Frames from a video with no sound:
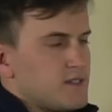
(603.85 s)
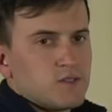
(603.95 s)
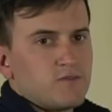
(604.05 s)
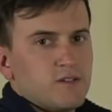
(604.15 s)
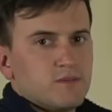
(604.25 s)
us
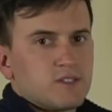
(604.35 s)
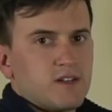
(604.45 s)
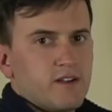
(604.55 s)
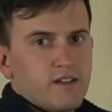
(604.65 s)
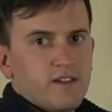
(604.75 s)
from
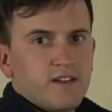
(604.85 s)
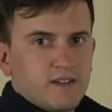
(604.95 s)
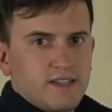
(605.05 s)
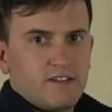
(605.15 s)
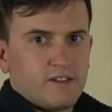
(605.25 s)
start
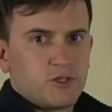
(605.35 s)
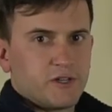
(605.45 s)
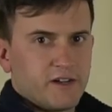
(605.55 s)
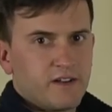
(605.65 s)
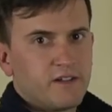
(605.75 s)
down to
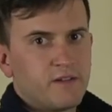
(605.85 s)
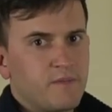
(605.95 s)
triggered.